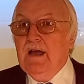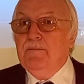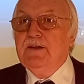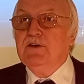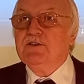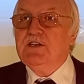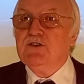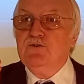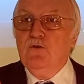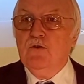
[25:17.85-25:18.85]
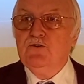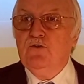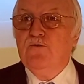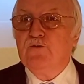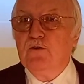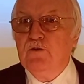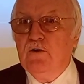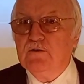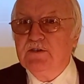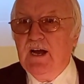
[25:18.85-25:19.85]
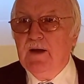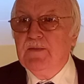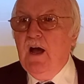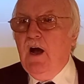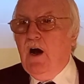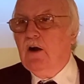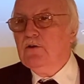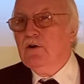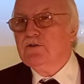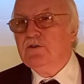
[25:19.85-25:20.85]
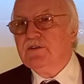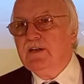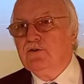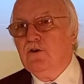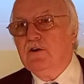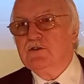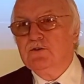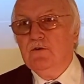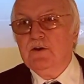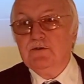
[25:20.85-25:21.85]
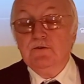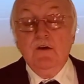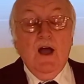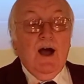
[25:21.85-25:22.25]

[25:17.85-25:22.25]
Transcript: Because he's known you for a long time. How long do you think God's knowing you?